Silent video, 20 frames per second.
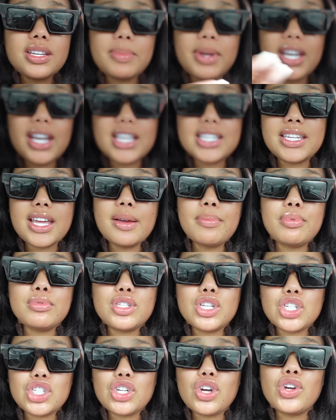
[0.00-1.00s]
be an example
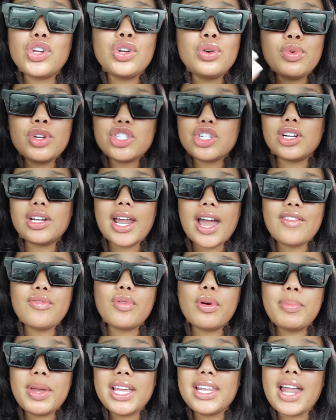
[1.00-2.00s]
to show you what your life
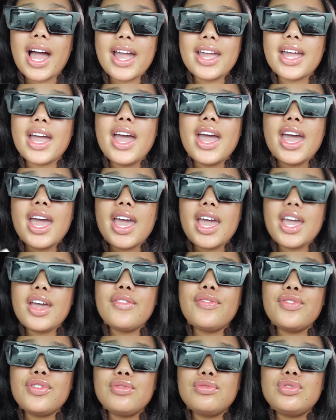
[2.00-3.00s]
will be like
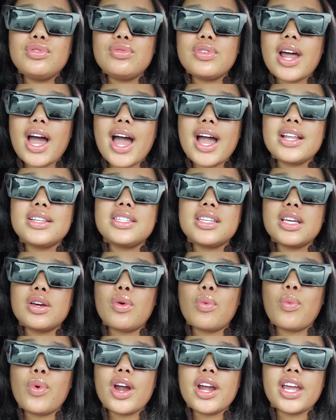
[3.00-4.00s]
if you do not
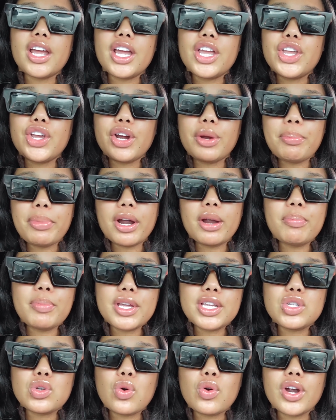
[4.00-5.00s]
work in your
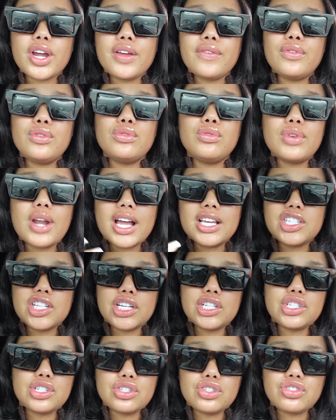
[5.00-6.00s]
purpose, or if you do not
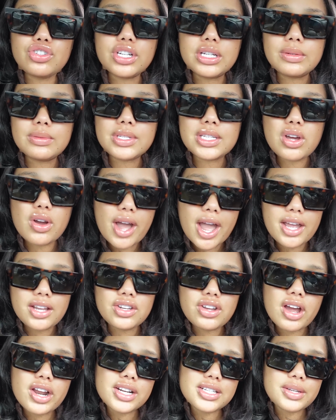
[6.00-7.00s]
chase your dreams. Okay,
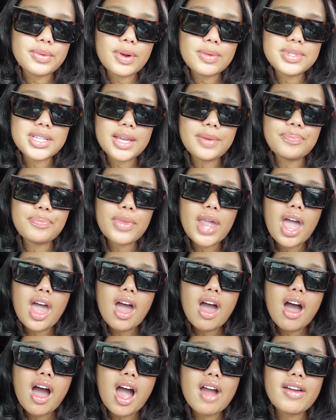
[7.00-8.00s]
do you understand what I'm saying?
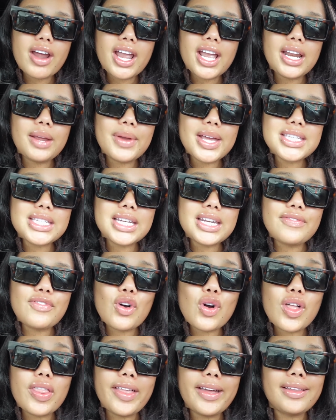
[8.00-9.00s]
All right, anyways, enough
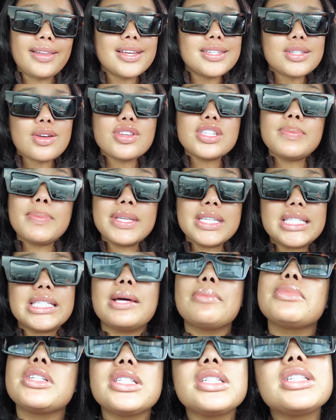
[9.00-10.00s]
of all that. Let's go spend some